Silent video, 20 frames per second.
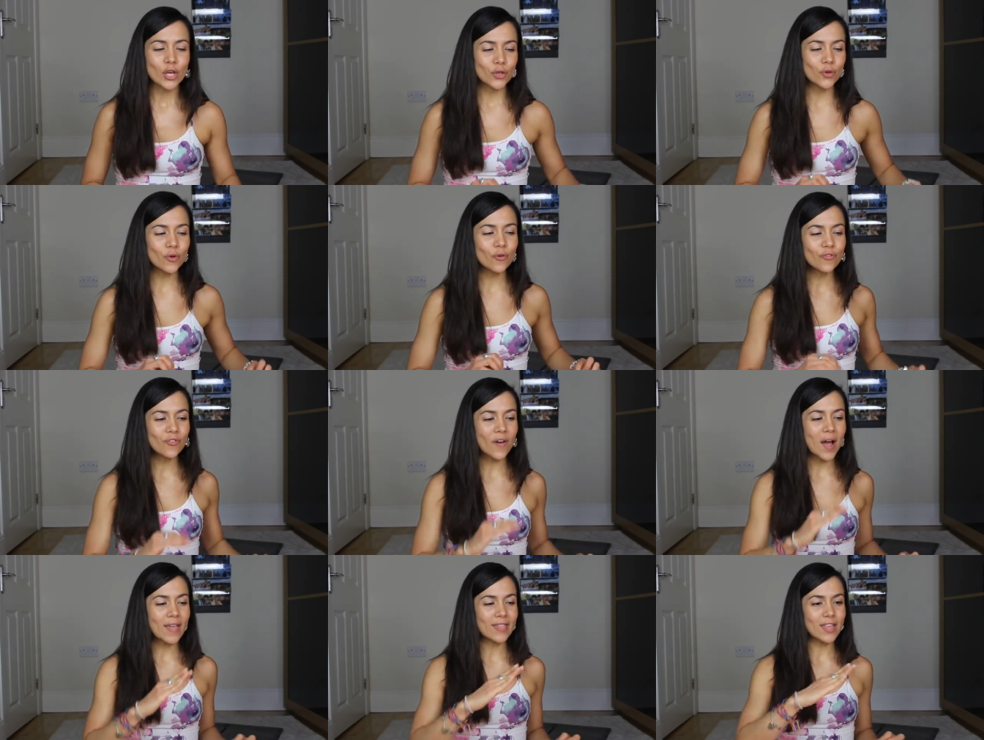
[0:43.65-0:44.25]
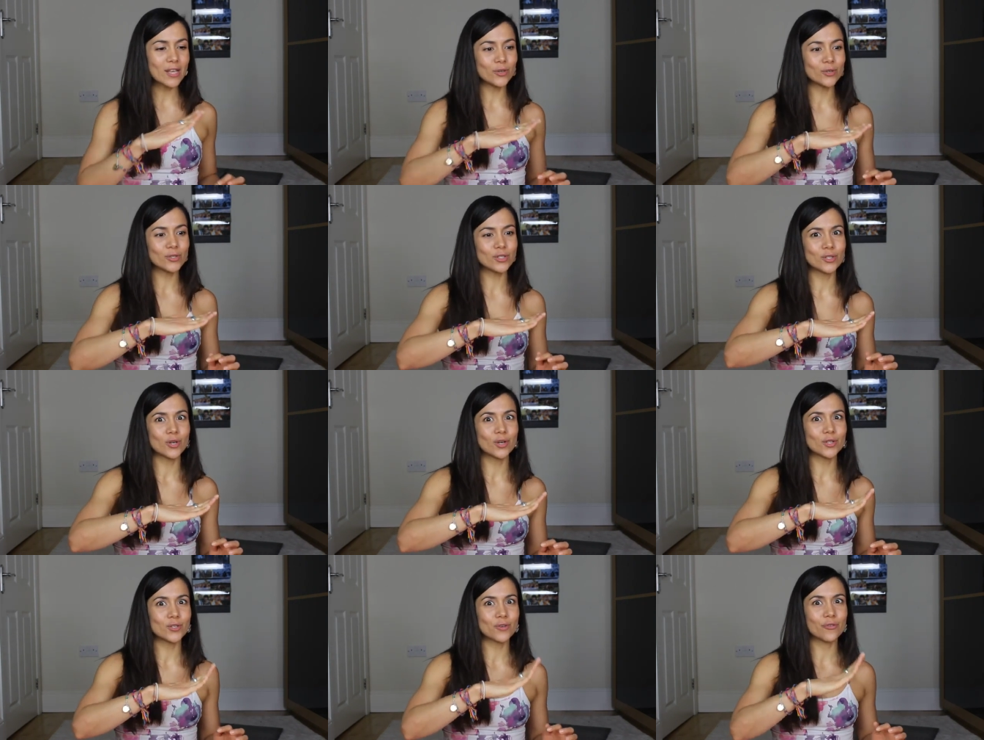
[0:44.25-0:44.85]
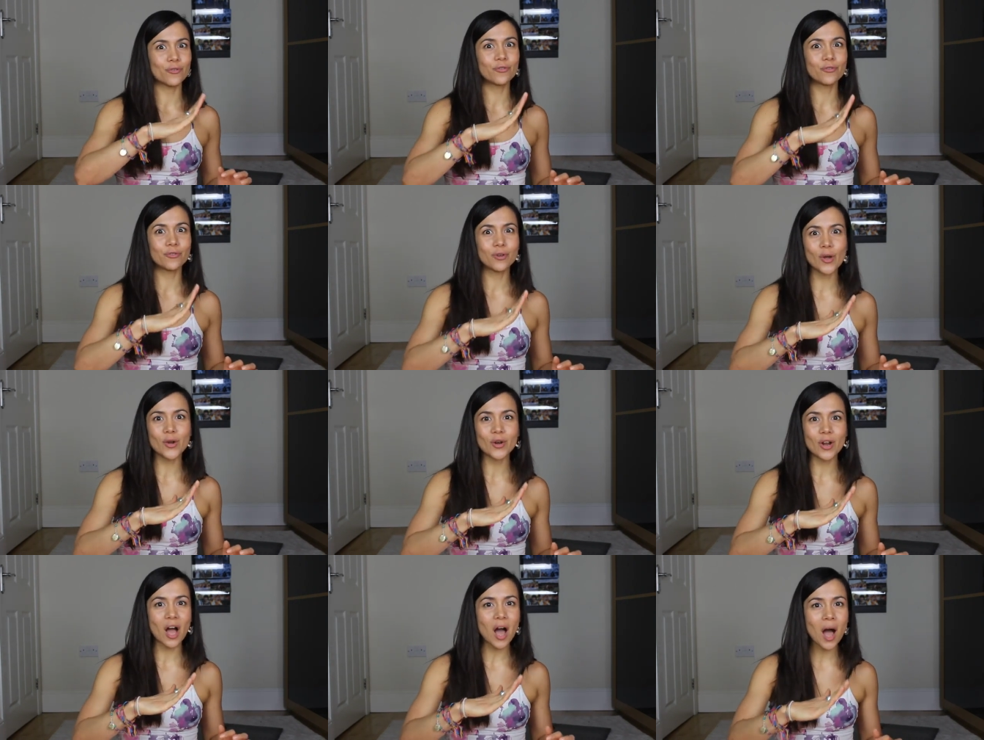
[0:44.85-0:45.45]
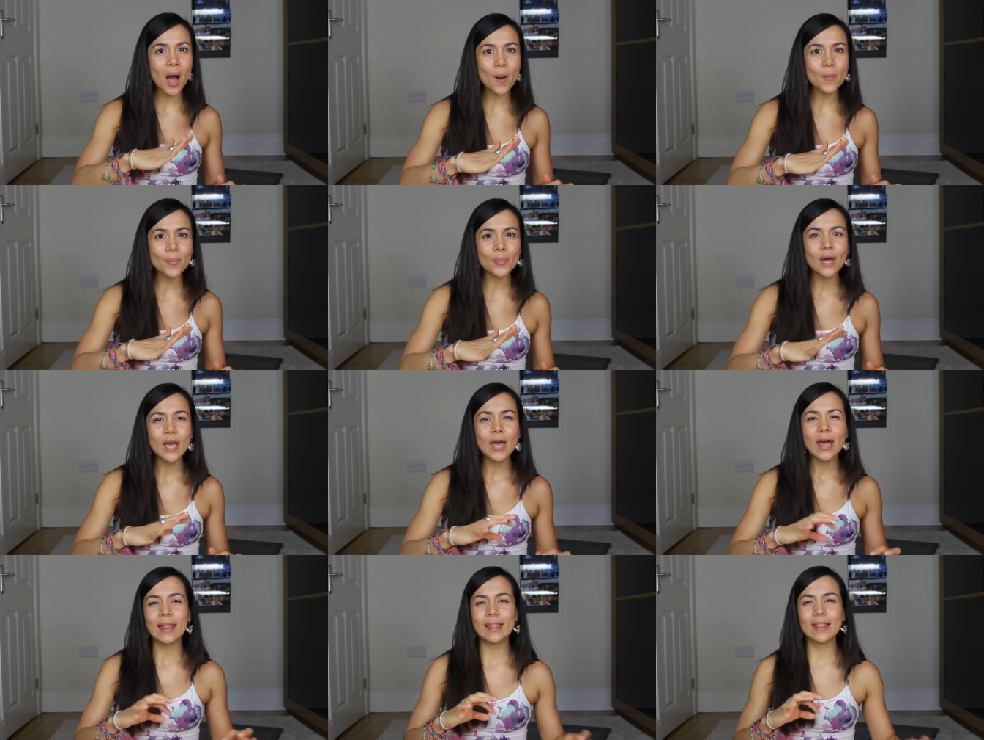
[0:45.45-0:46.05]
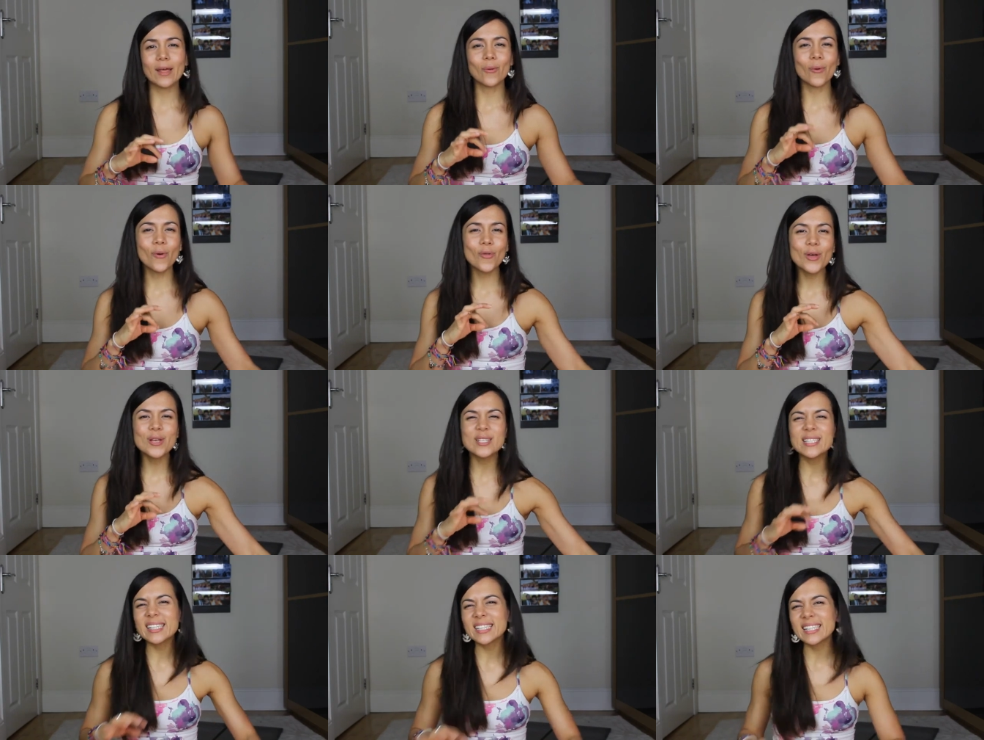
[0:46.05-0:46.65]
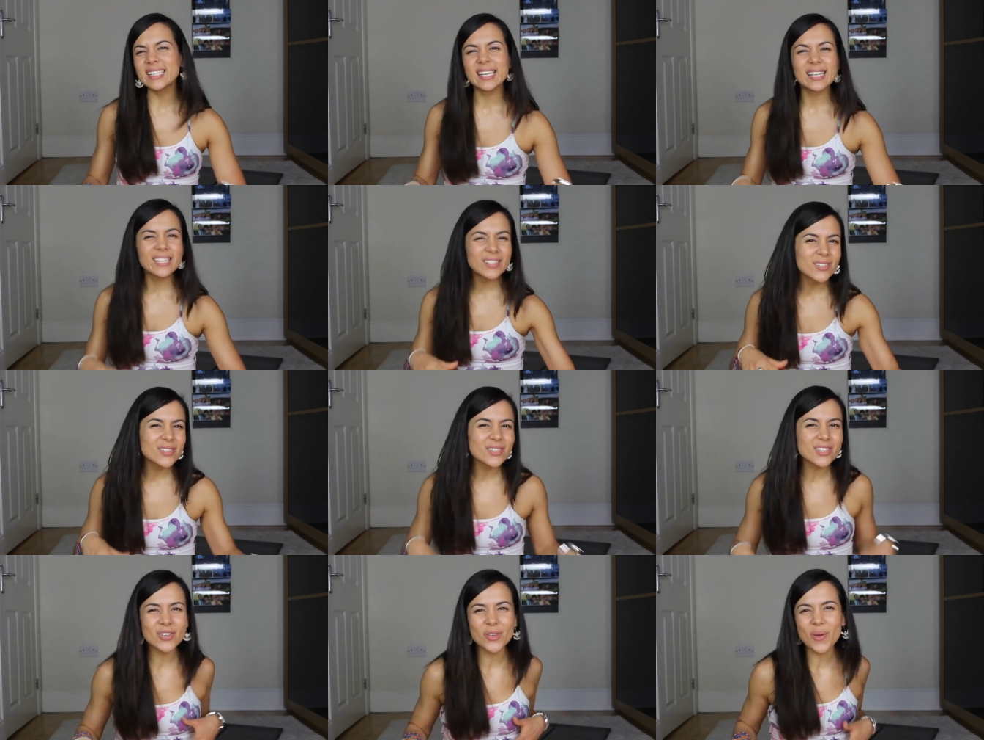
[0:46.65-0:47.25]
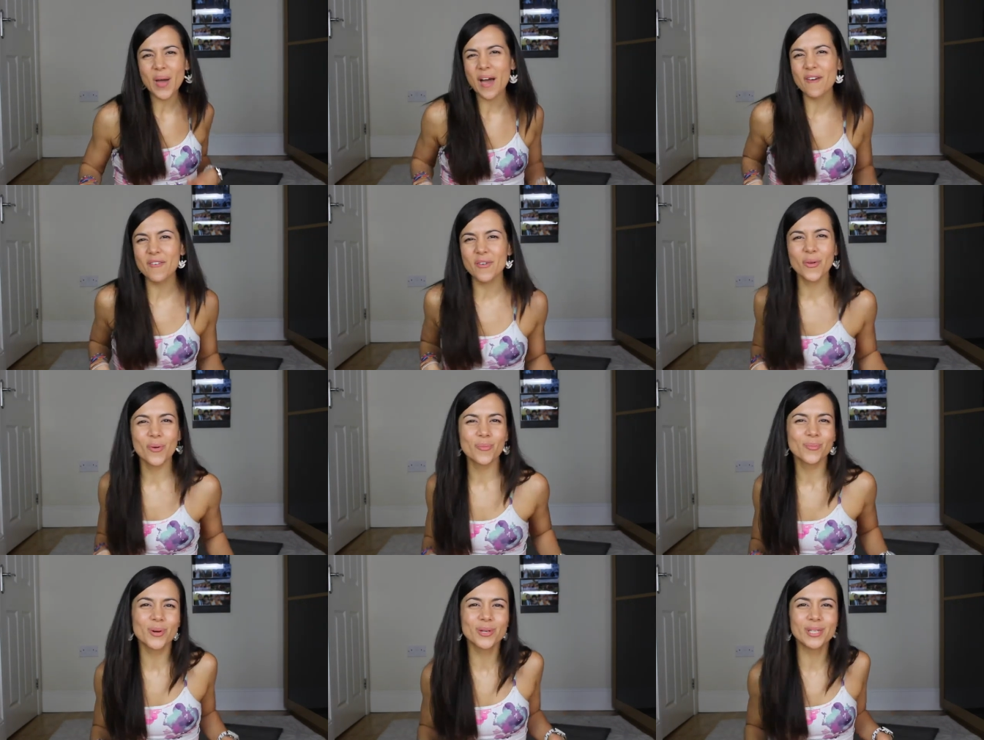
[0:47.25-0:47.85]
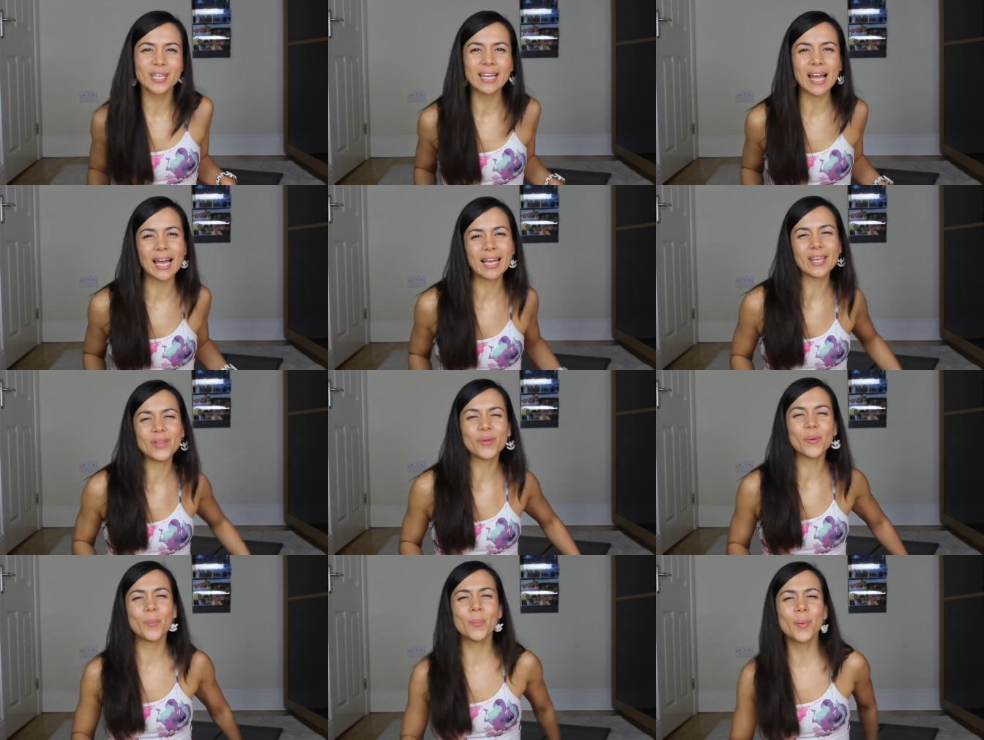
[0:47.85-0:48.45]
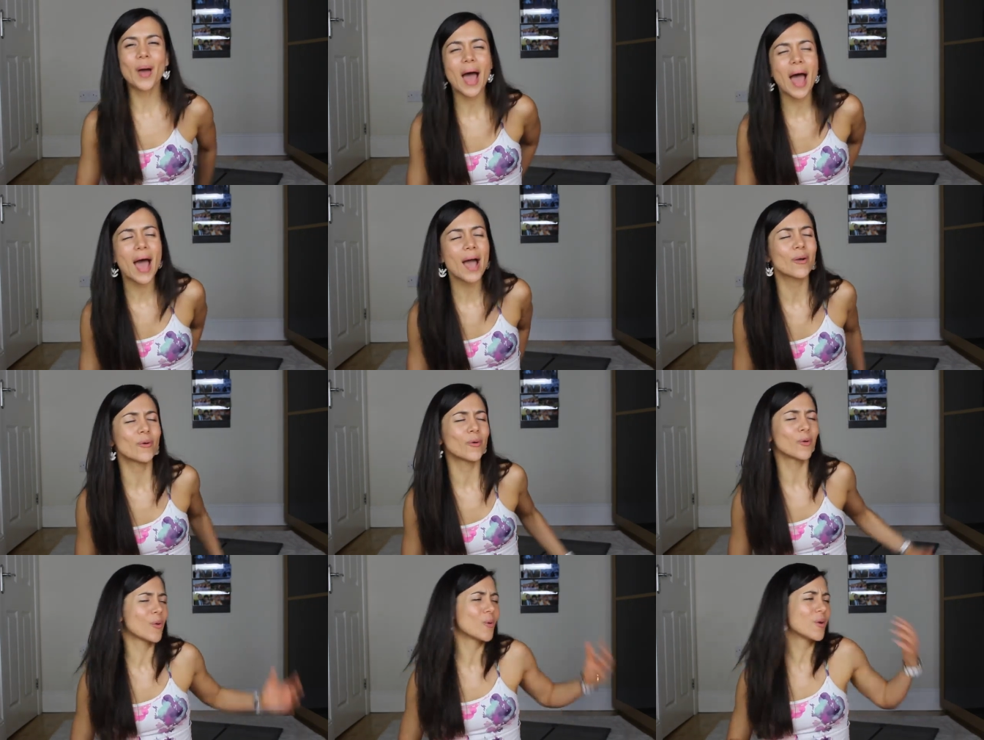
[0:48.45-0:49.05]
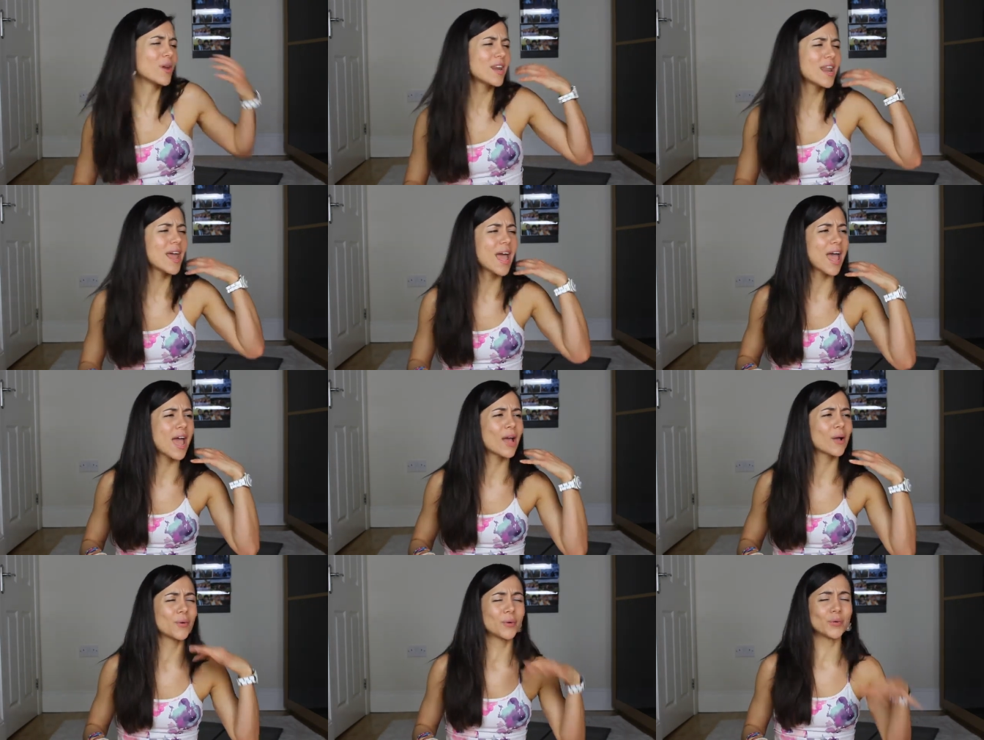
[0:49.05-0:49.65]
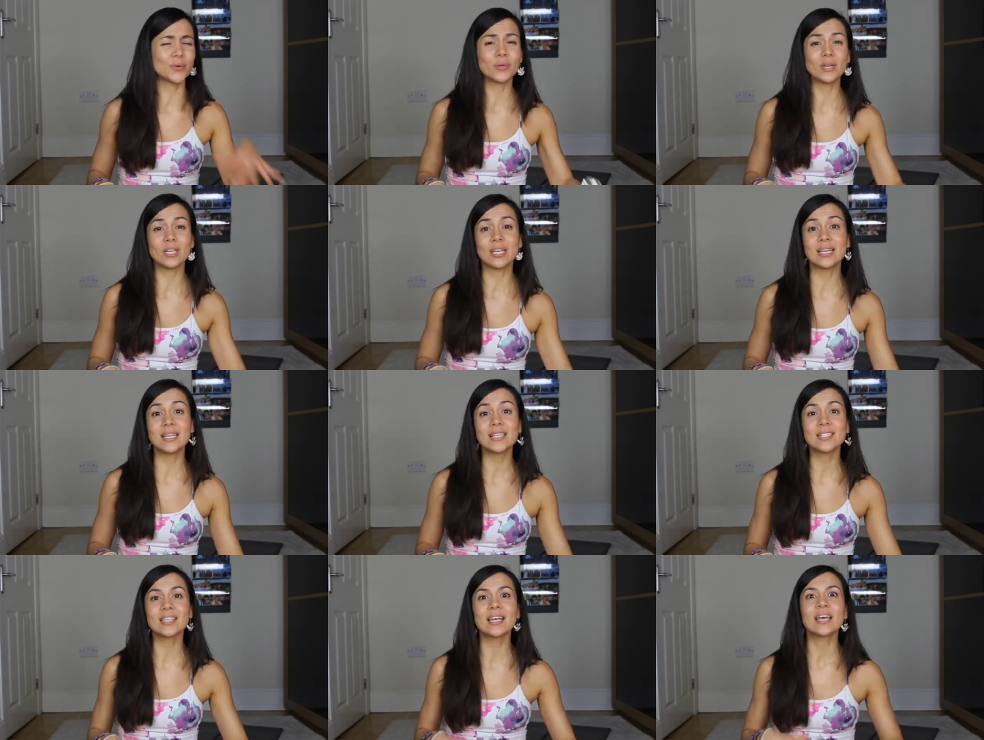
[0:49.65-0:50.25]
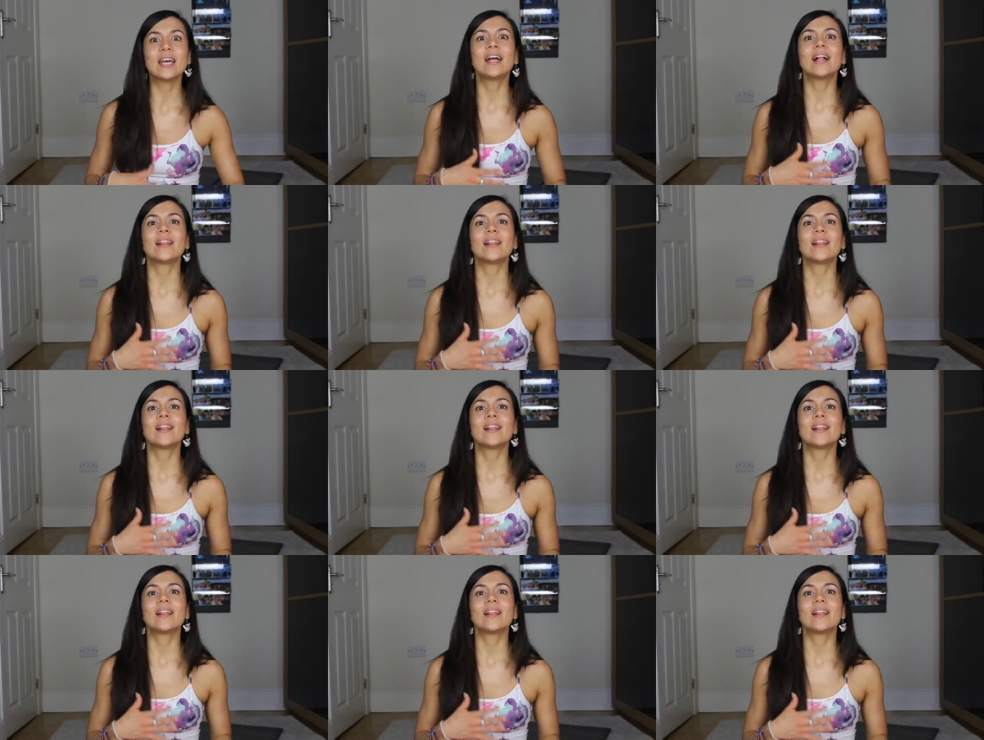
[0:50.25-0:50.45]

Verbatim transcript: you'll find that you start to float up, and that all those little niggles that you have in your body, like in your back or your neck or your knees,